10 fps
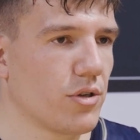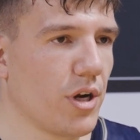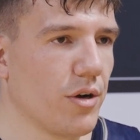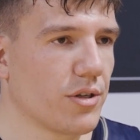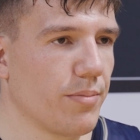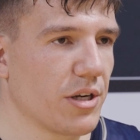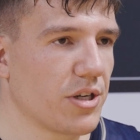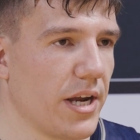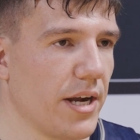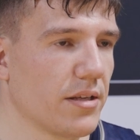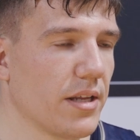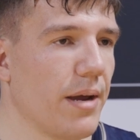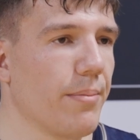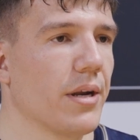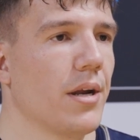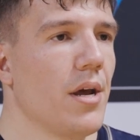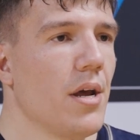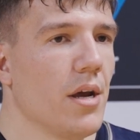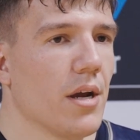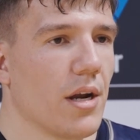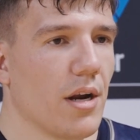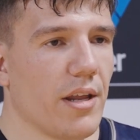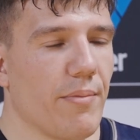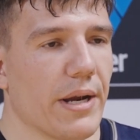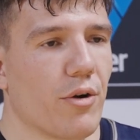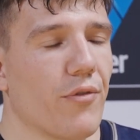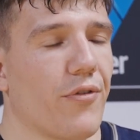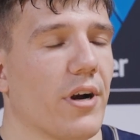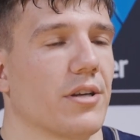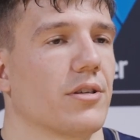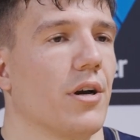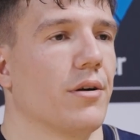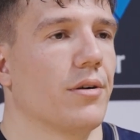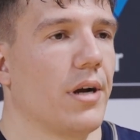So it's a big shout out to them, and they've been good for us. So